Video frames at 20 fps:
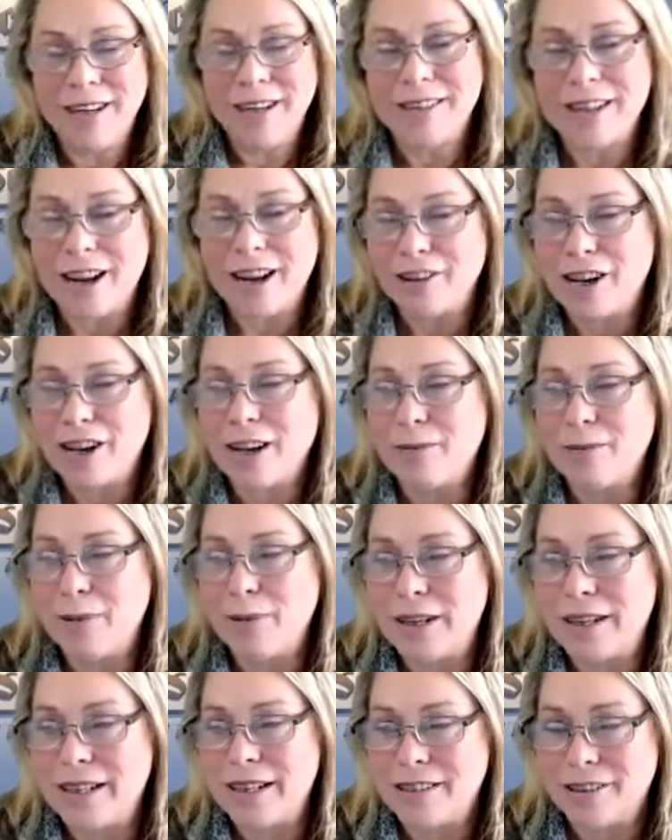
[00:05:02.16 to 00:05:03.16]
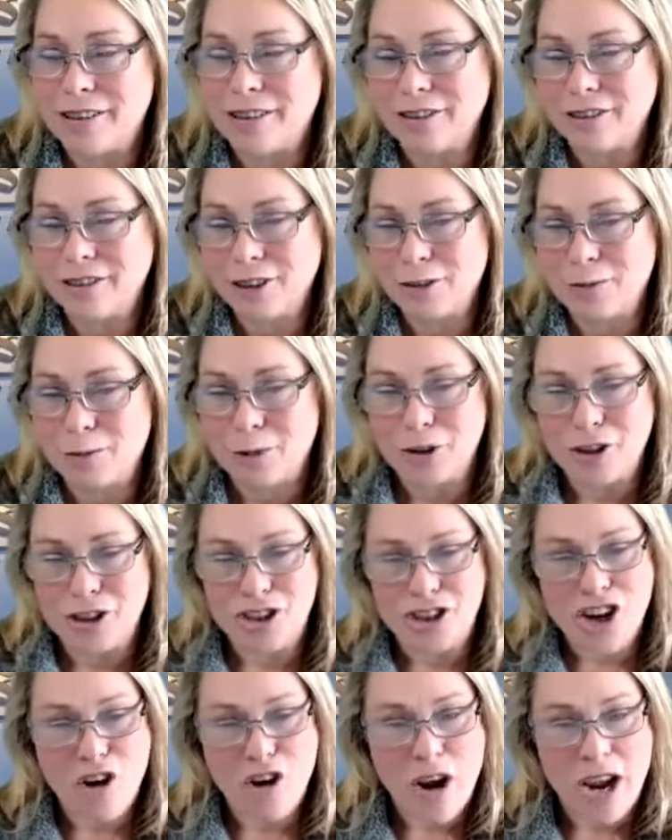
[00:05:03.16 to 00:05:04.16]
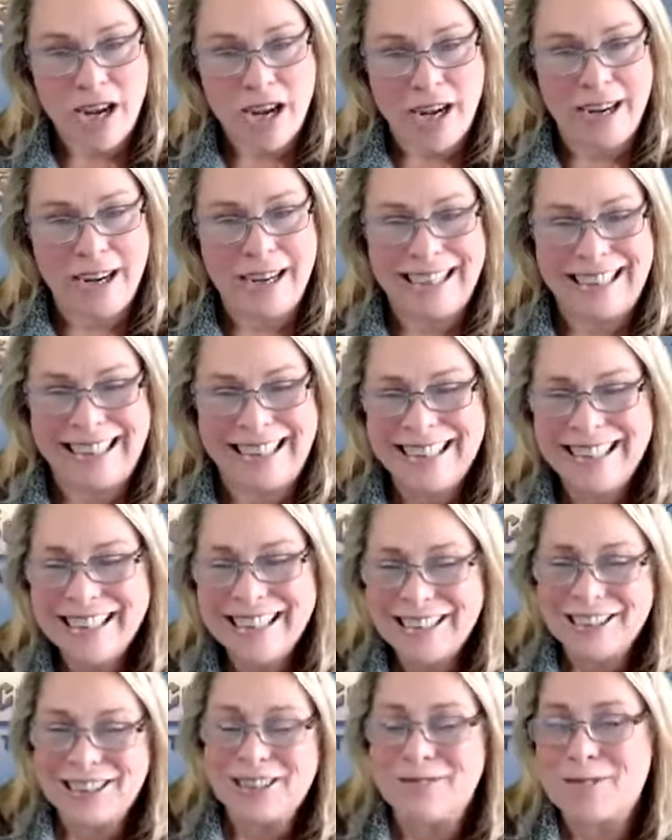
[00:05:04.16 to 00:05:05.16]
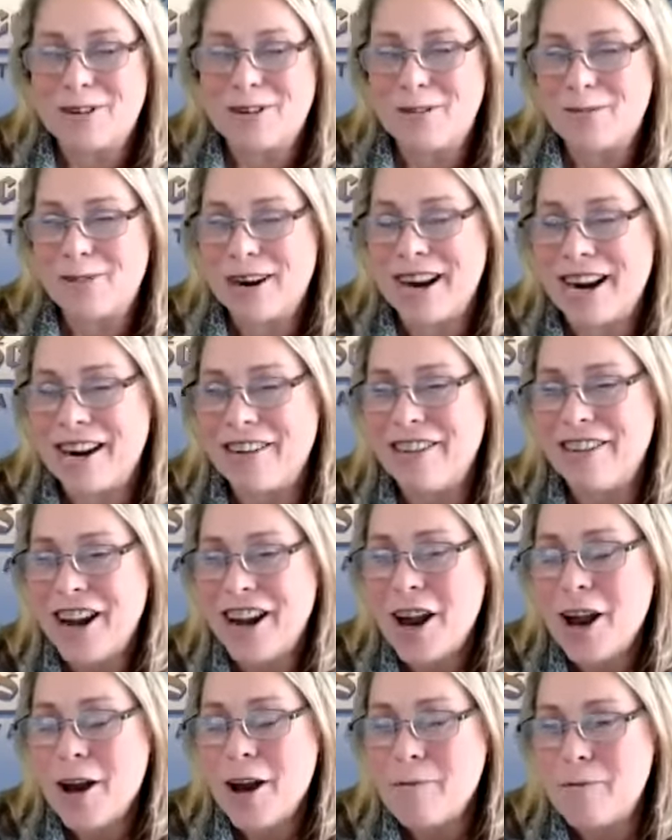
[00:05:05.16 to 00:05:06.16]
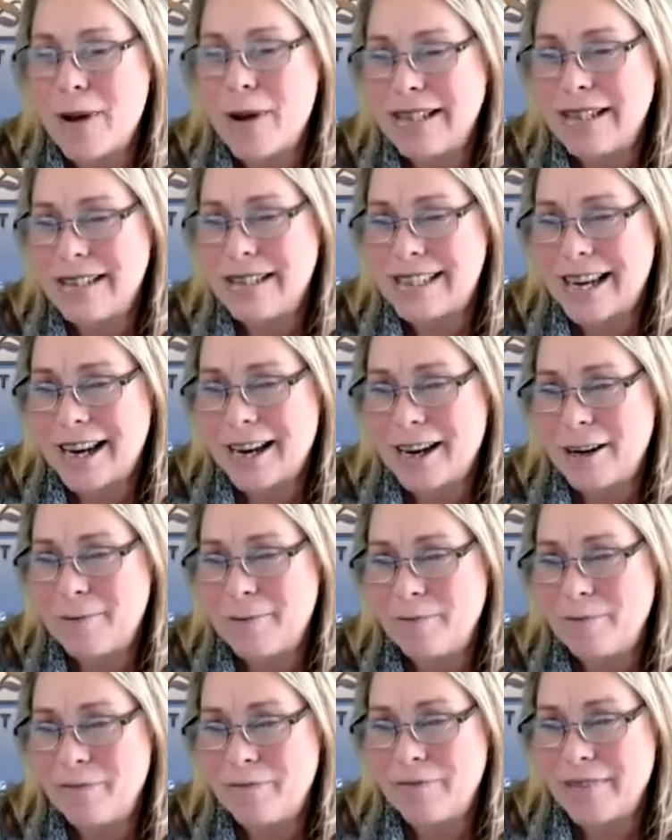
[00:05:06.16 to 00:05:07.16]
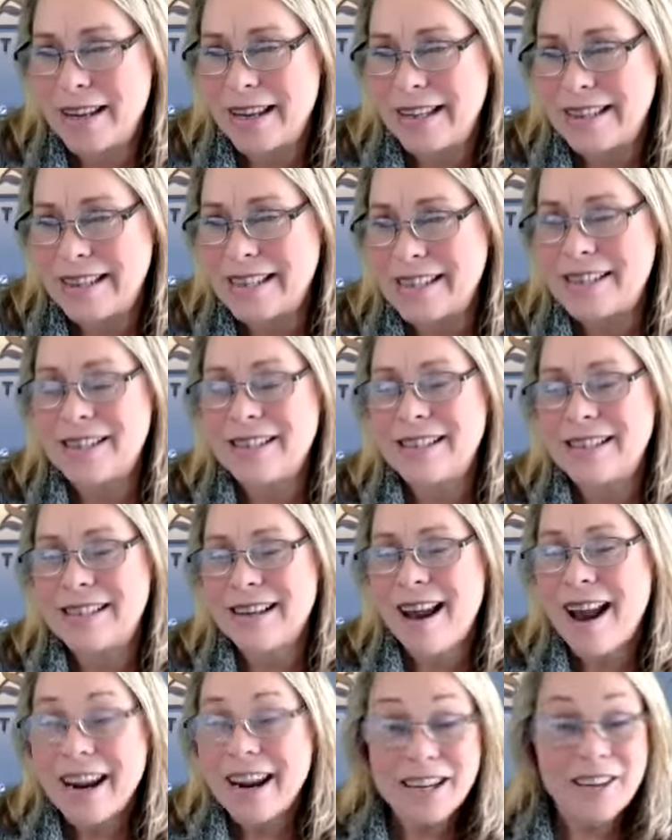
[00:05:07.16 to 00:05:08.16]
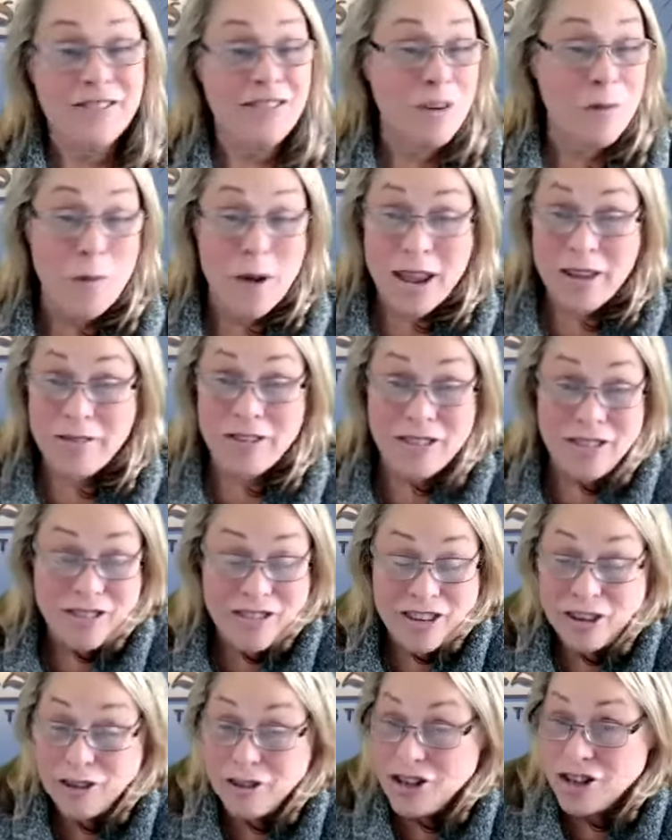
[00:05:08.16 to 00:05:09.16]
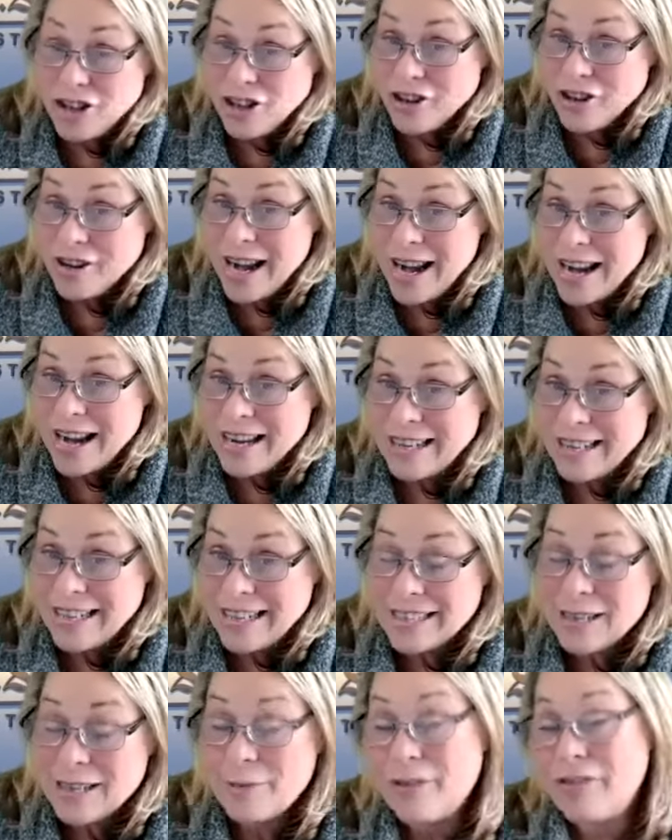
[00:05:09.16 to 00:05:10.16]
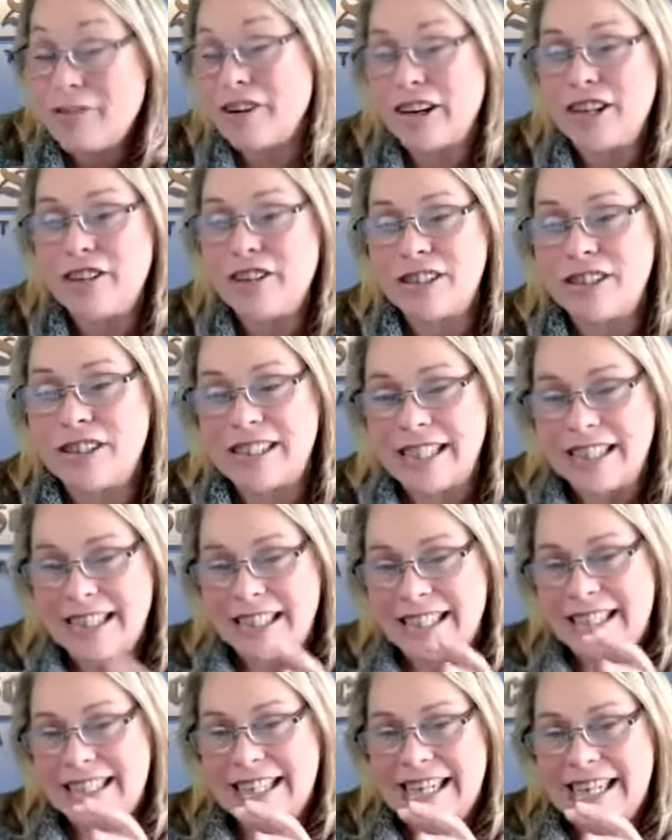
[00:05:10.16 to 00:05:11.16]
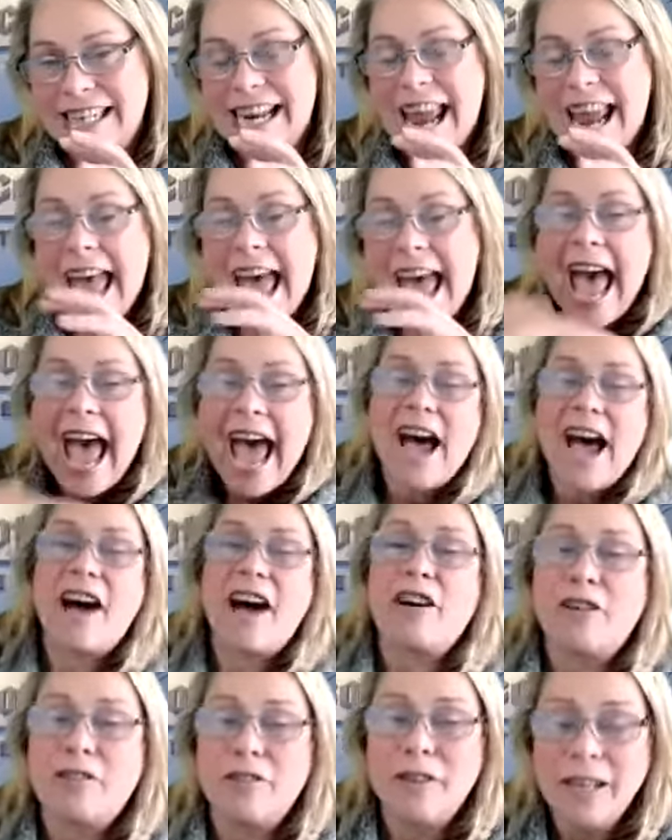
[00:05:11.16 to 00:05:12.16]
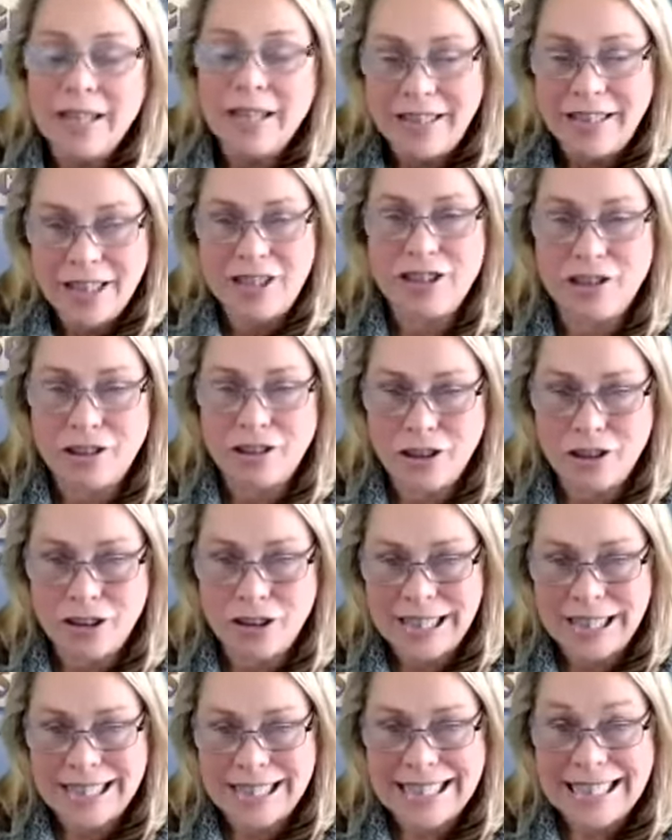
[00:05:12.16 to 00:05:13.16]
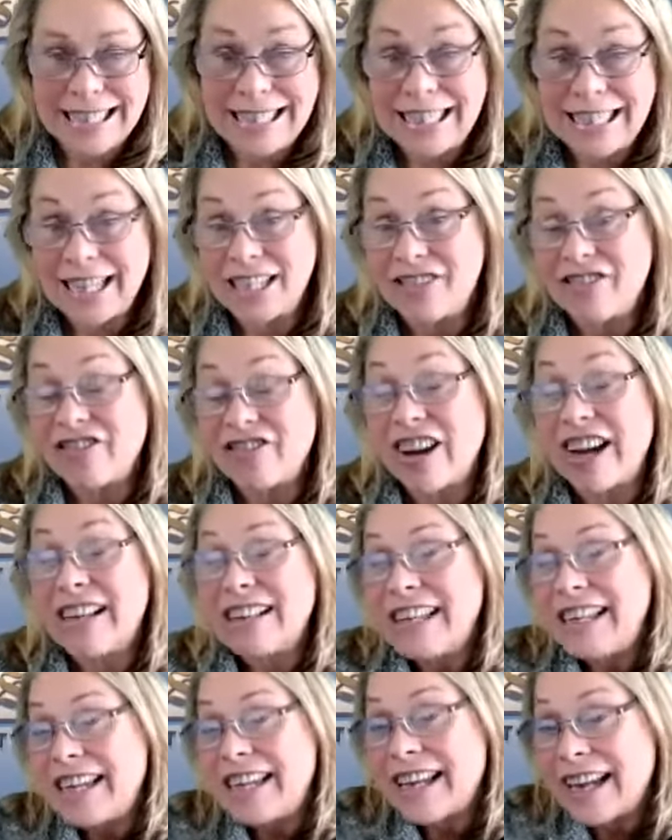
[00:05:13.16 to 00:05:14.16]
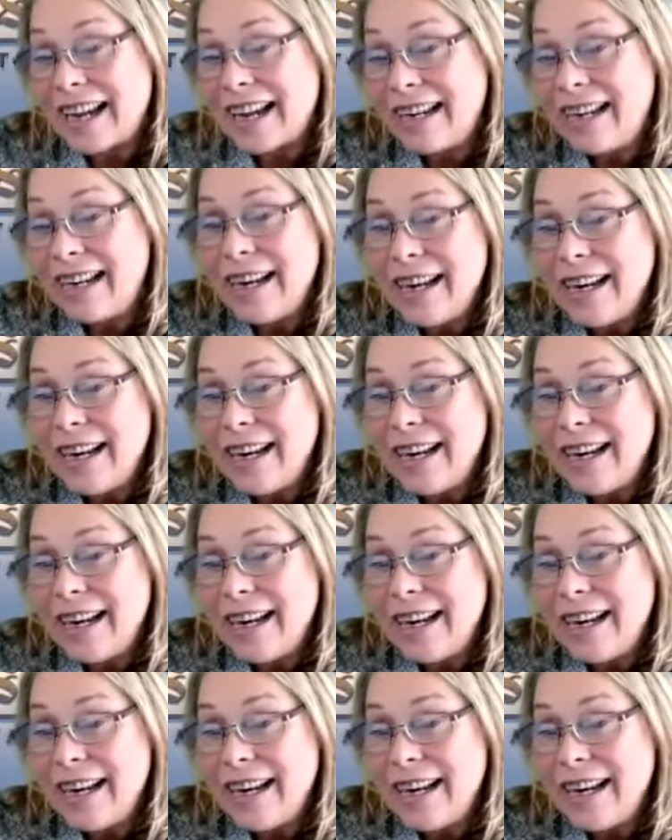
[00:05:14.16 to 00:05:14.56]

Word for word: title companies are a little more stoic, a little more brave. But um, this is kind of the wave of the future. And it's going to be very interesting to see how digital currency does finally get